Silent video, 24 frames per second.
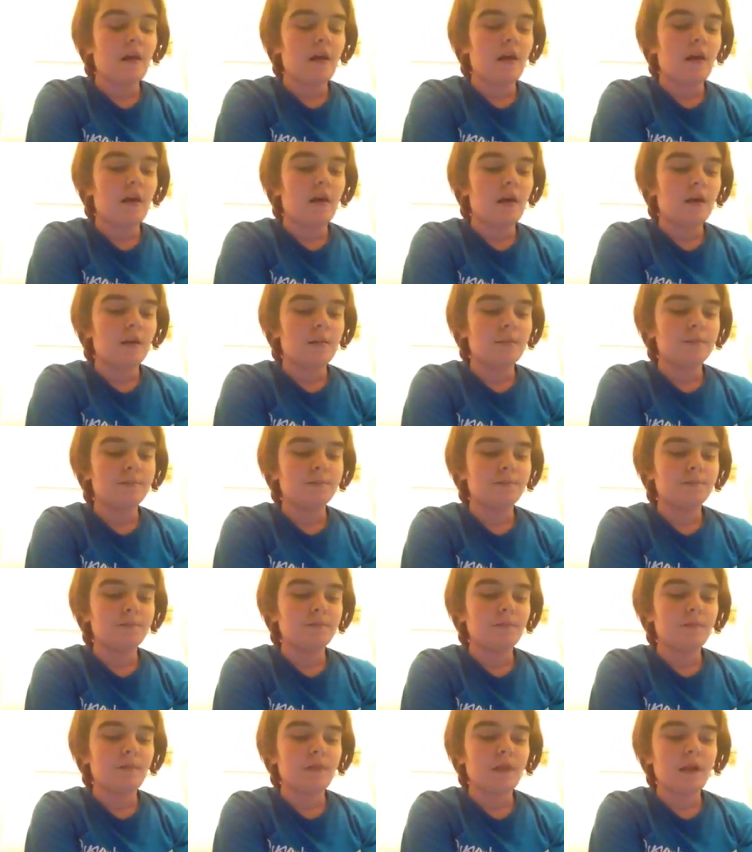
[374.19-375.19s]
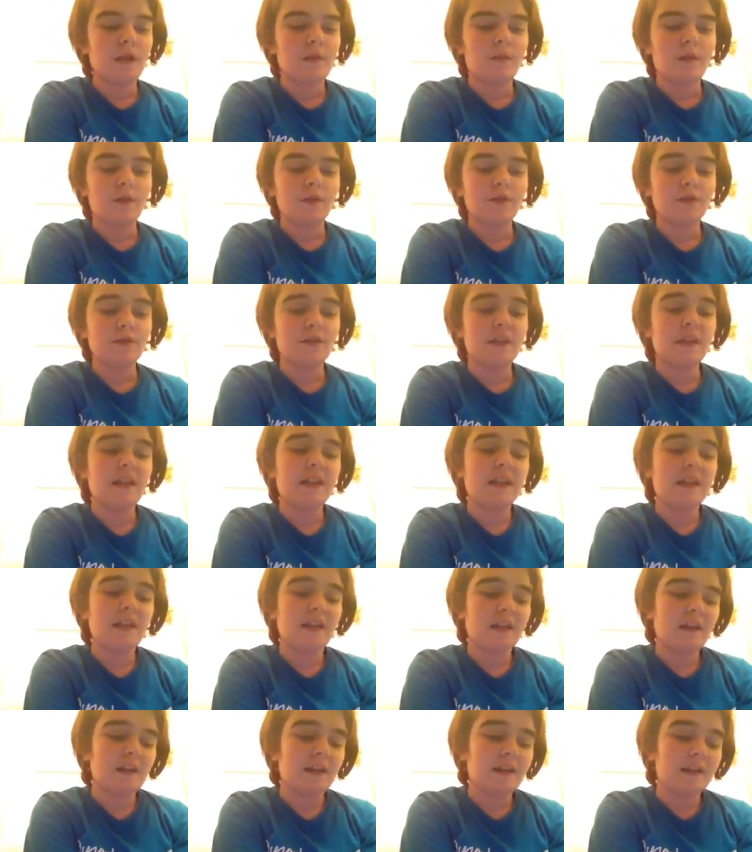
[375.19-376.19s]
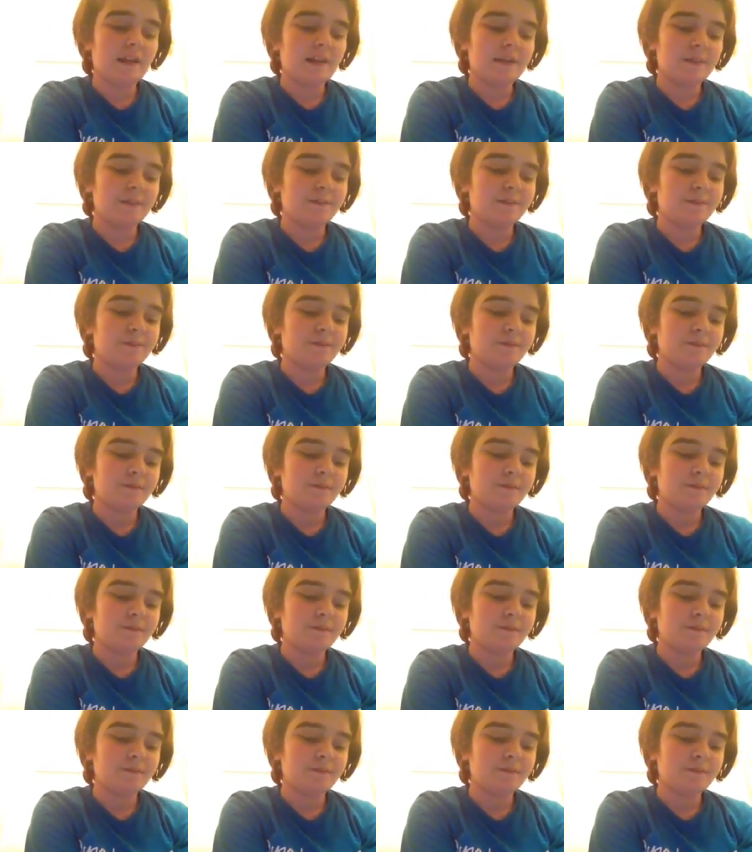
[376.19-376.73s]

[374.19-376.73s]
Um, I'm also taking um,